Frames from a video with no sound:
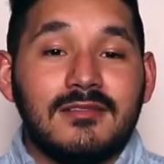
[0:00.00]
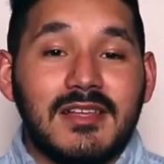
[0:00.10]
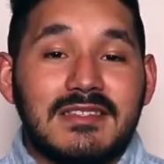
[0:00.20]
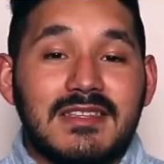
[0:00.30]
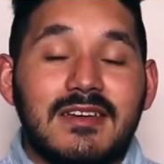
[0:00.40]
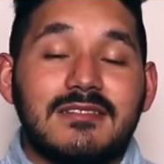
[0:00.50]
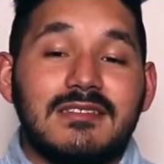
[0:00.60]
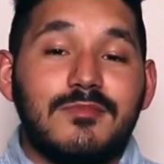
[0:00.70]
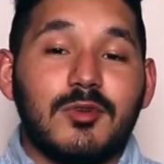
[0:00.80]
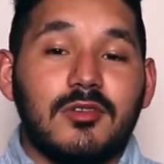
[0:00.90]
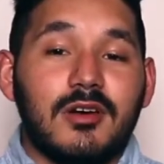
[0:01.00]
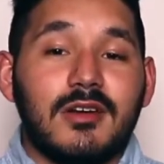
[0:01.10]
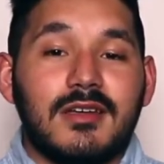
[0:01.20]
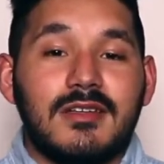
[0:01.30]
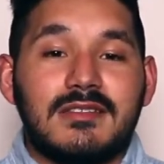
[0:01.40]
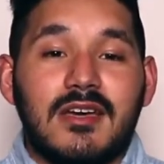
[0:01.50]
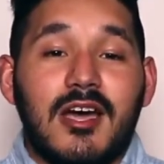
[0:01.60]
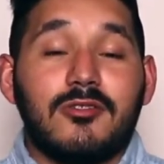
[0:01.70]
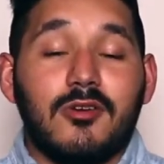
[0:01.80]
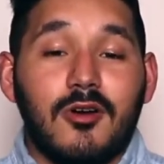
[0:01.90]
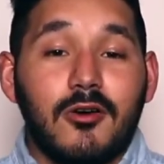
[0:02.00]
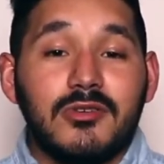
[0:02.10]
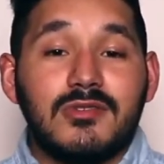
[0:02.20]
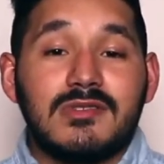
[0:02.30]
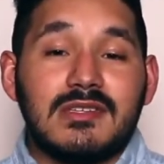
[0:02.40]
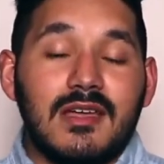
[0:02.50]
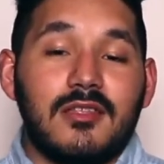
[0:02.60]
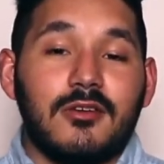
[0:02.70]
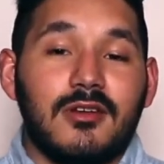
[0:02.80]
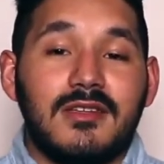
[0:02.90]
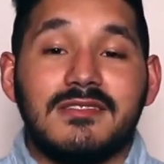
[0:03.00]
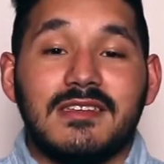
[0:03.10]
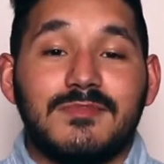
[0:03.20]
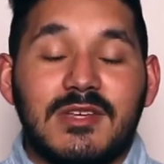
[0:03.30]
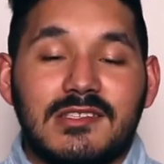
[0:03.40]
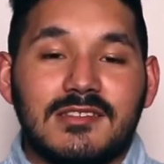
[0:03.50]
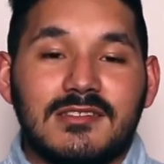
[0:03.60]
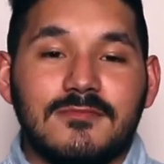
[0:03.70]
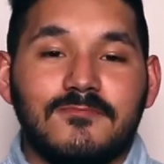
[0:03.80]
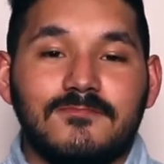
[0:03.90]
let's take a deeper look into how they're all used together in these pieces.